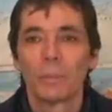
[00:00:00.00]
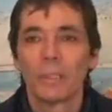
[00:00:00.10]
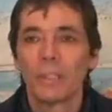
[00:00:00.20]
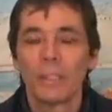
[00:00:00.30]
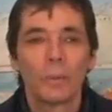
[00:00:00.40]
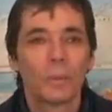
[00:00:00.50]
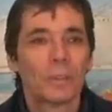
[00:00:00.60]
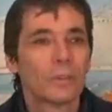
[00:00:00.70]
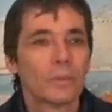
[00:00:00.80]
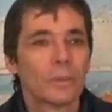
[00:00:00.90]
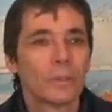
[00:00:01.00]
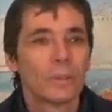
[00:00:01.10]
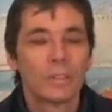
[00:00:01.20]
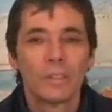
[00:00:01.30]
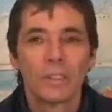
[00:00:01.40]
but 10, 20,
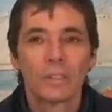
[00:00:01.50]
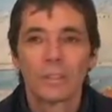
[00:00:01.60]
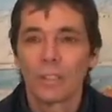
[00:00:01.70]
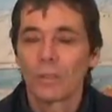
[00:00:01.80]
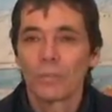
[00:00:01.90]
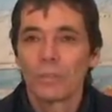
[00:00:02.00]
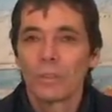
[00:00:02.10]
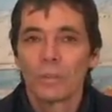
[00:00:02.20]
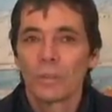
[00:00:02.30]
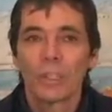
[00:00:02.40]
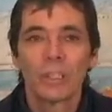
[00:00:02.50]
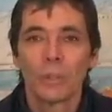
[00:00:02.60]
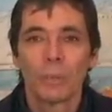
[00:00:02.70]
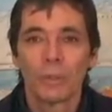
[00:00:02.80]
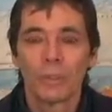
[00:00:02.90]
30 seconds I don't feel so great
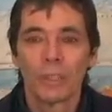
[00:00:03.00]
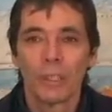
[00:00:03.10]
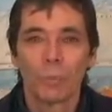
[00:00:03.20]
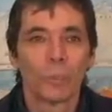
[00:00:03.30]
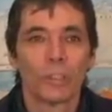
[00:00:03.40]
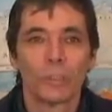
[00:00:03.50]
about it anymore.